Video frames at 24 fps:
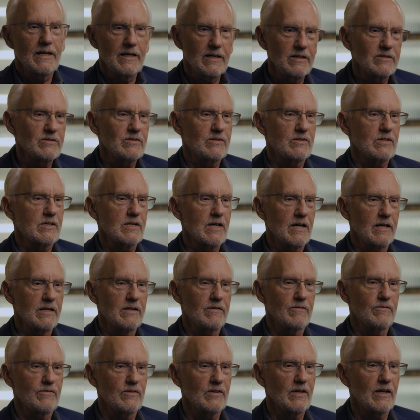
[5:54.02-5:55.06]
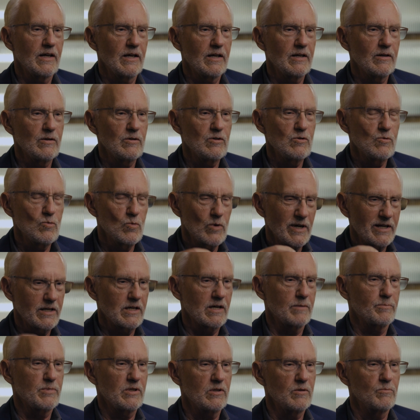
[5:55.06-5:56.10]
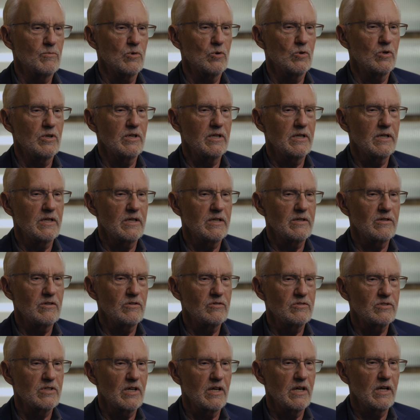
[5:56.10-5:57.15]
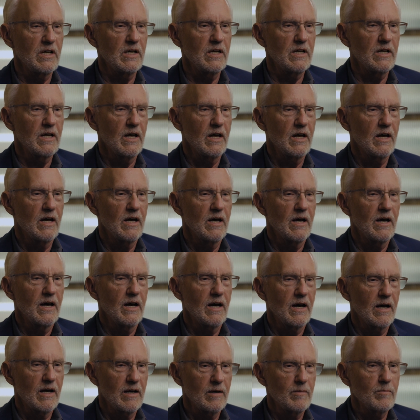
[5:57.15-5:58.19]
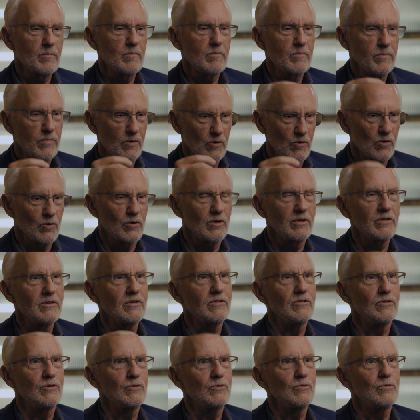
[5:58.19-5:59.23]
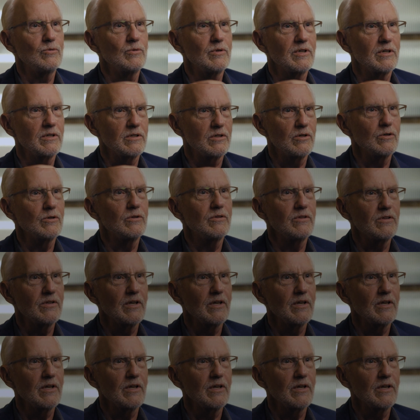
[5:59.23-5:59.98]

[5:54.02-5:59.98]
It's the kind of thing you wake up in the morning and you say, I'm going to do a good